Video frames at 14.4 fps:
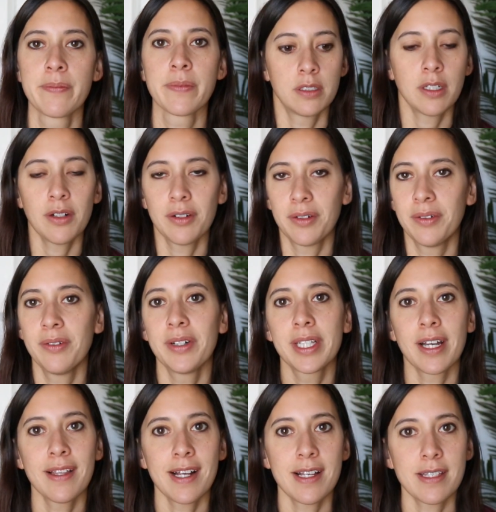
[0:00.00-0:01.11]
So, with
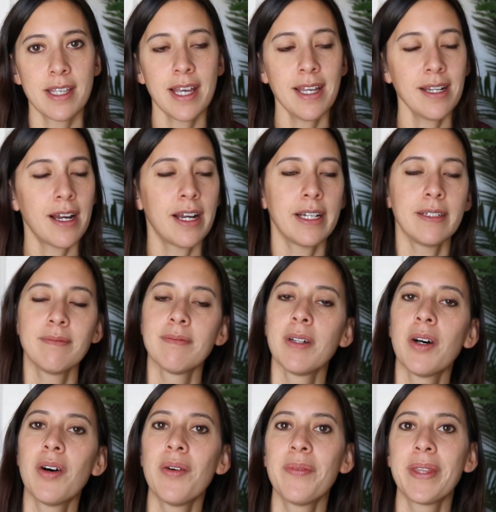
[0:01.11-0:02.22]
all that said, I
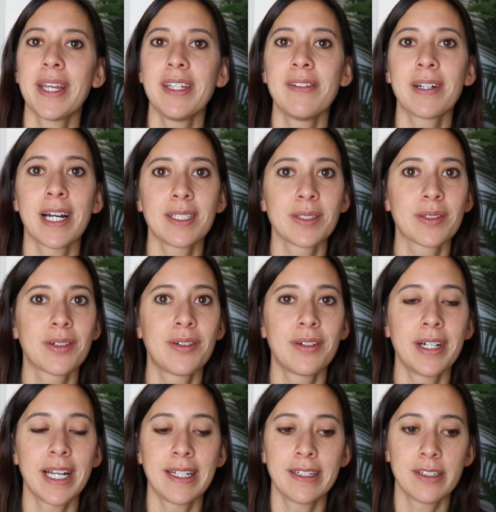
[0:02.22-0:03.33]
hope that you guys will go
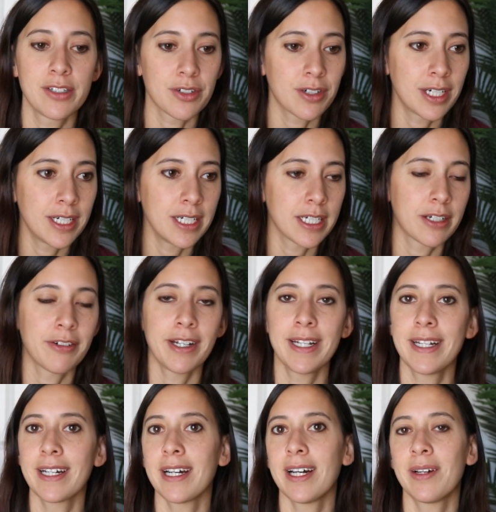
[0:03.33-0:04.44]
and enjoy
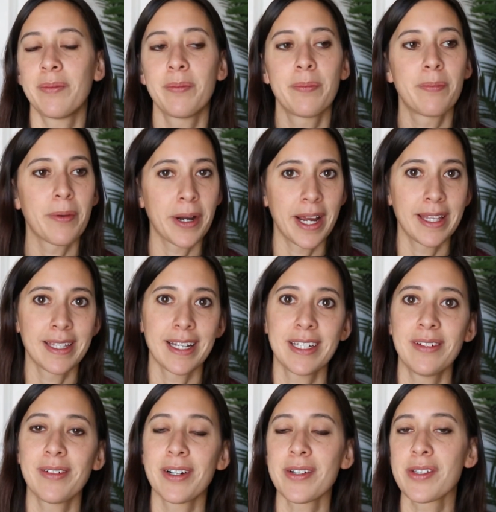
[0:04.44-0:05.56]
creating a brand that
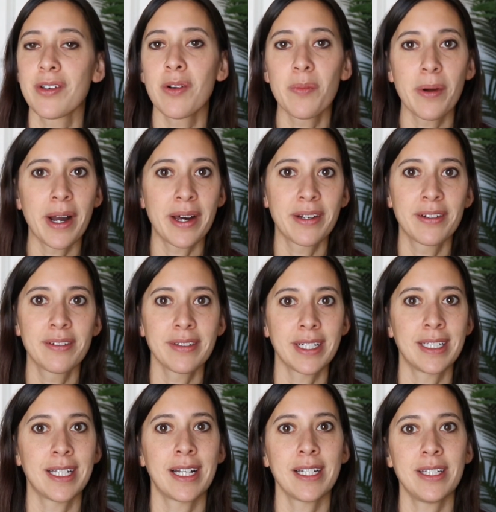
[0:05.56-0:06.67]
you are so proud of
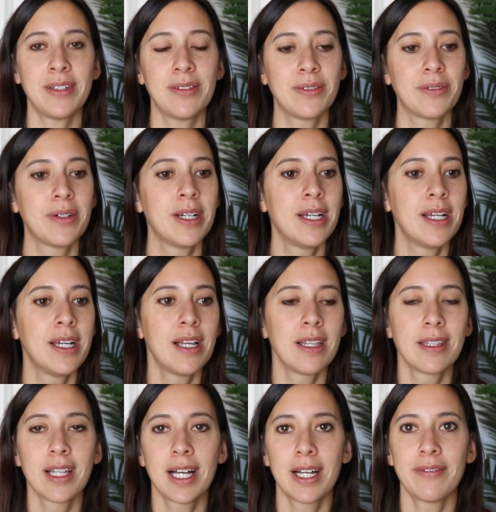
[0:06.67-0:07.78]
and that you
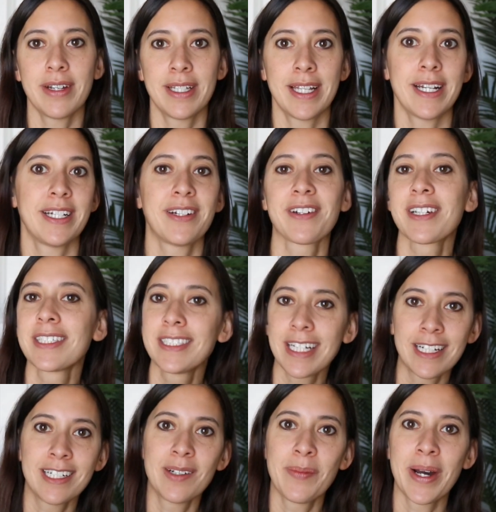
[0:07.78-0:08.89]
love and that you're
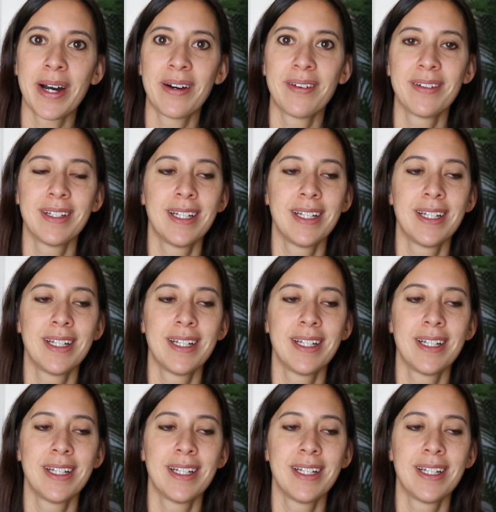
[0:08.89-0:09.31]
excited about.